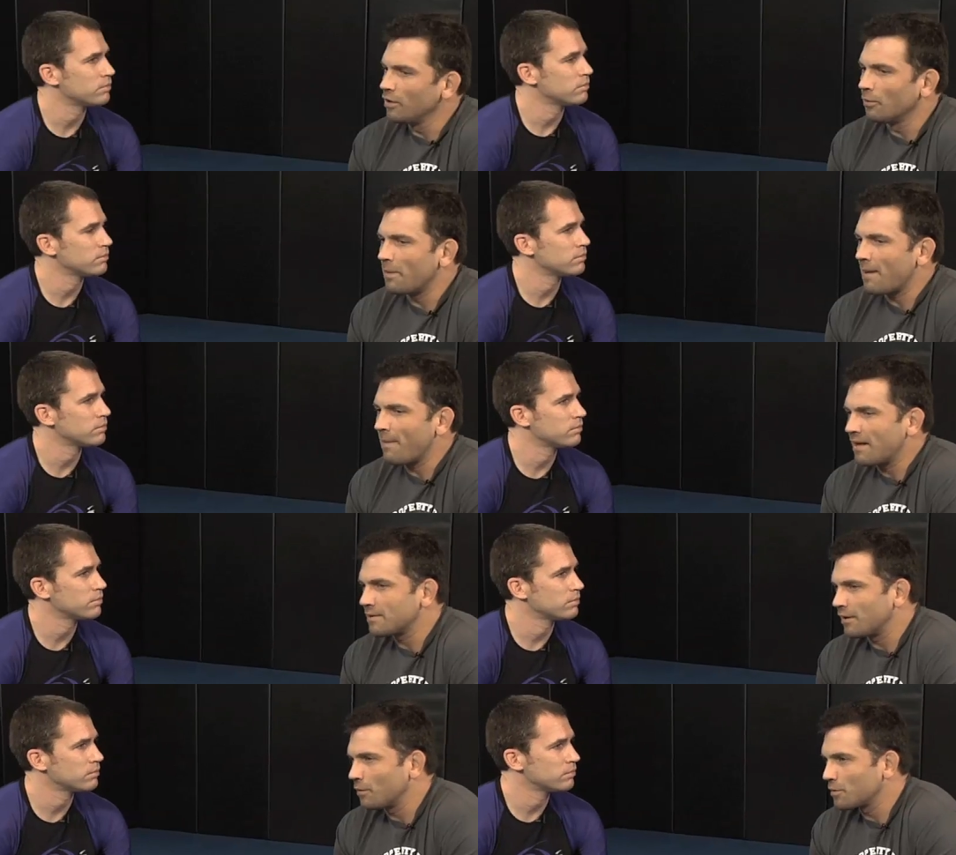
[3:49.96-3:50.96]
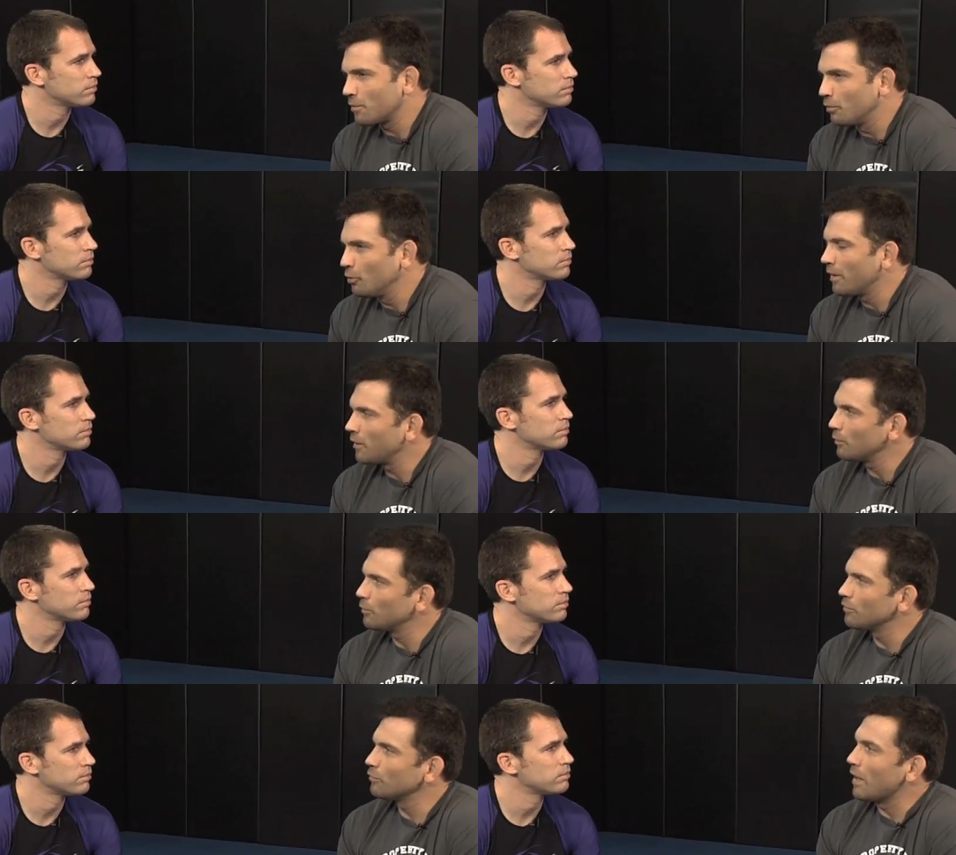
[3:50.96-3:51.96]
Speaker 1: you know, Matt, Matt Serra was a blue belt
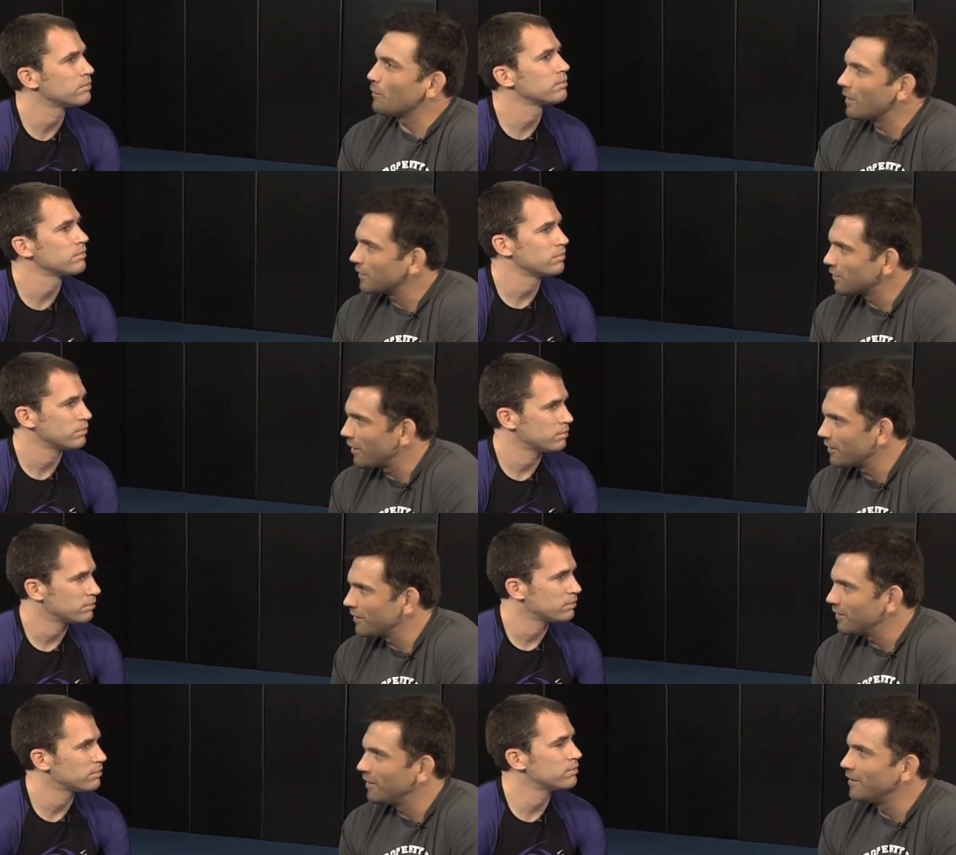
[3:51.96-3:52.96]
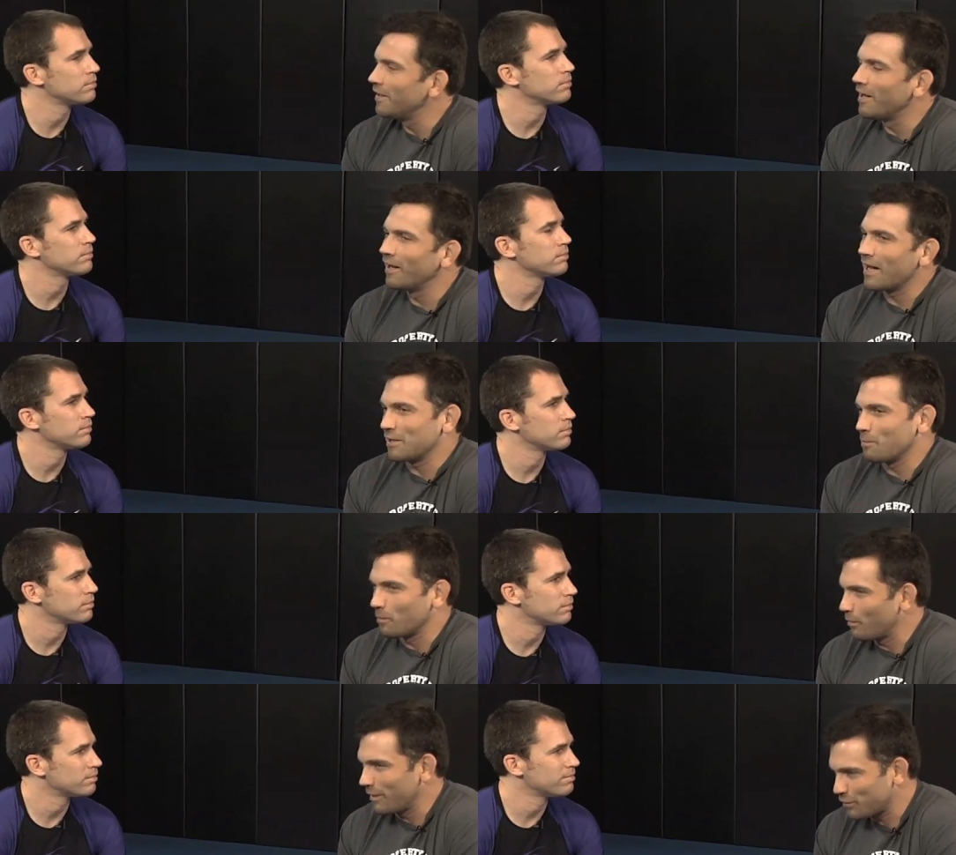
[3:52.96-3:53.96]
right when I started, and uh, got his
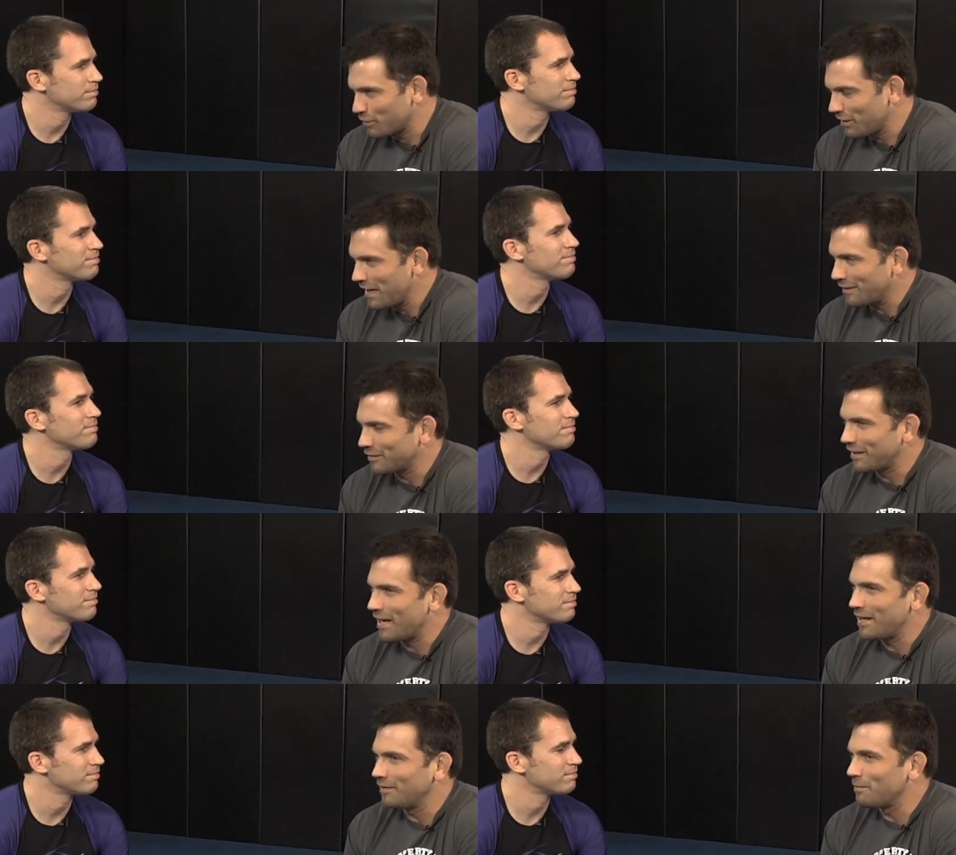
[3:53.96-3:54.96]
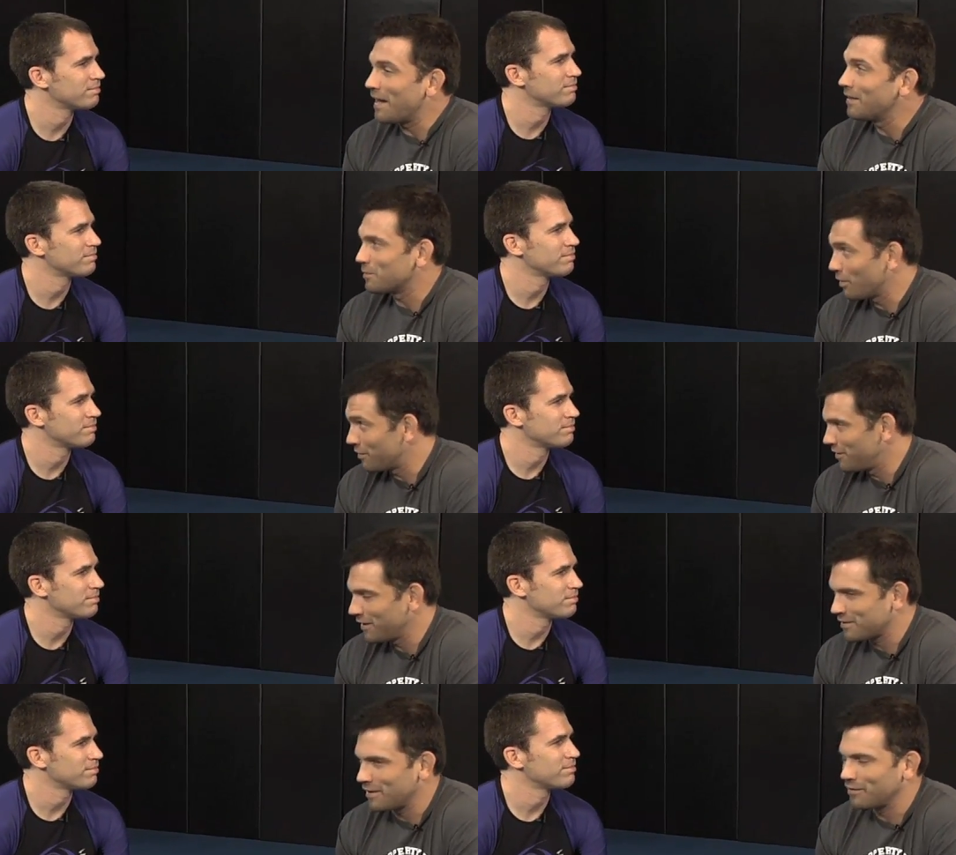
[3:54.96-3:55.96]
purple belt shortly after that, and Matt and his brother
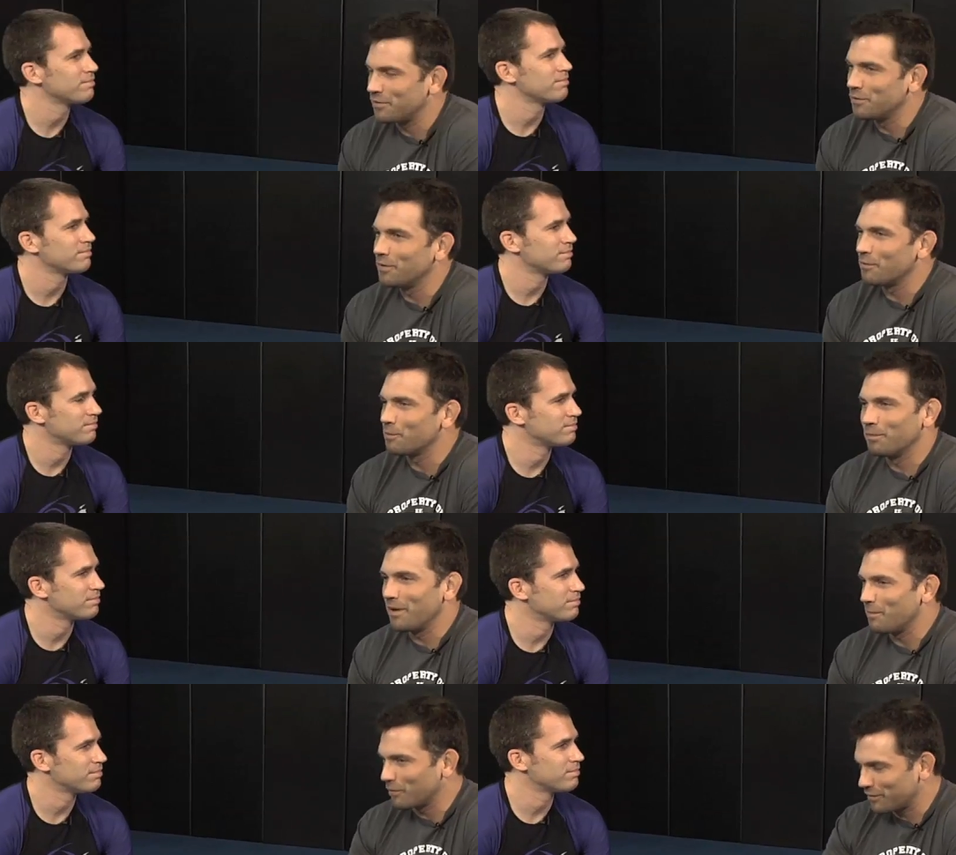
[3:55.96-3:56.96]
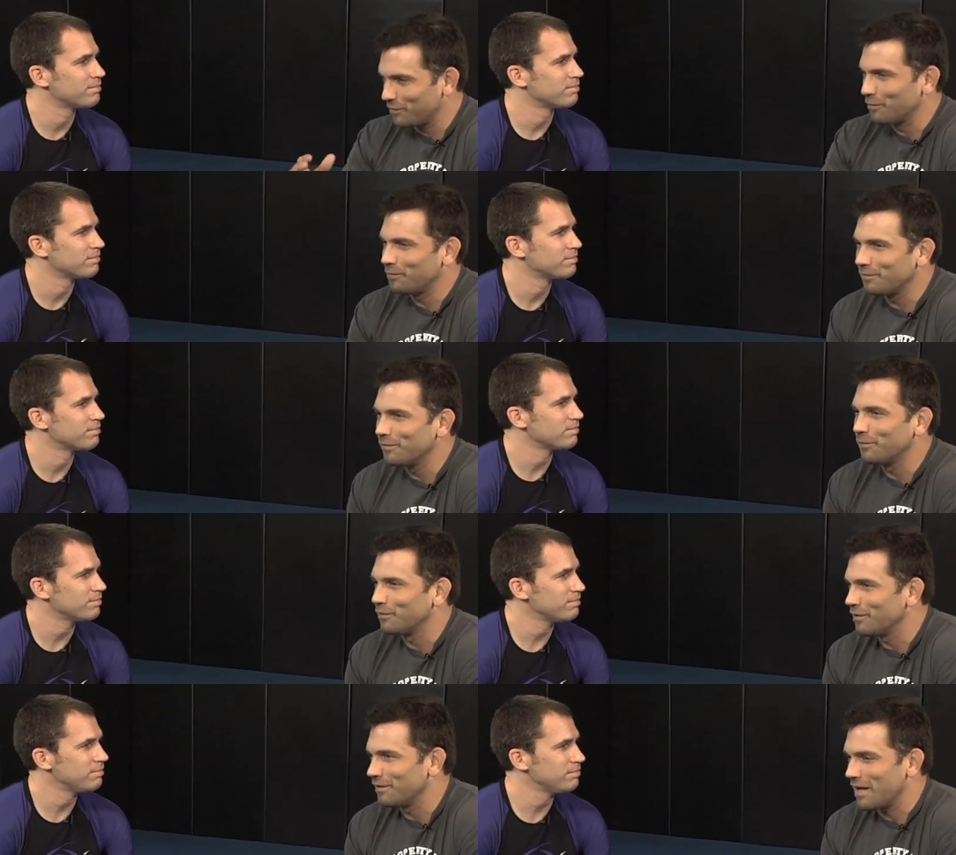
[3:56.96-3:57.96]
Nick Serra, too, they, were, they both
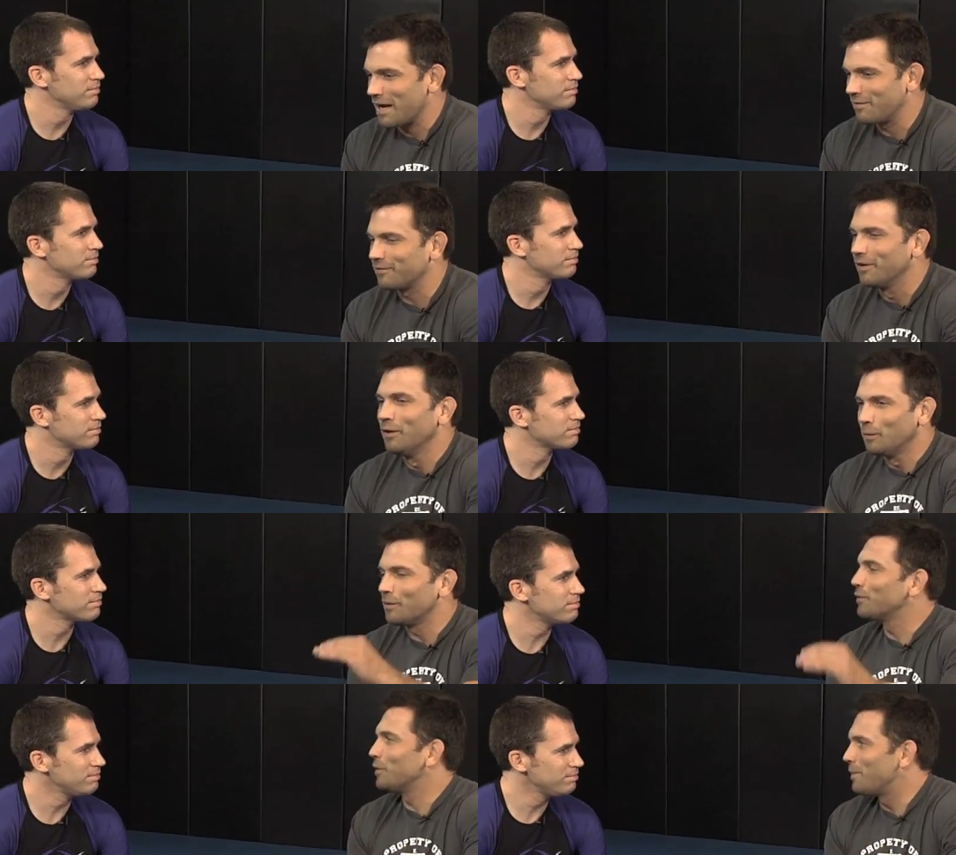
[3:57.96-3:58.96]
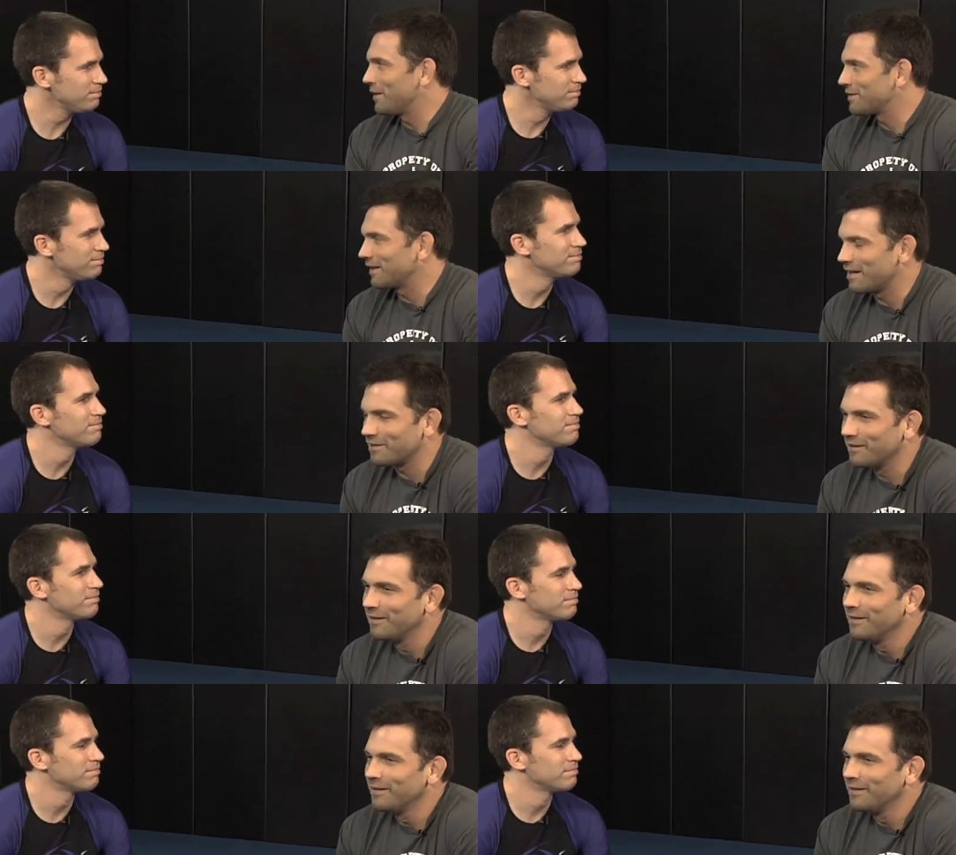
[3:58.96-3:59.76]
kind of went through the belts together.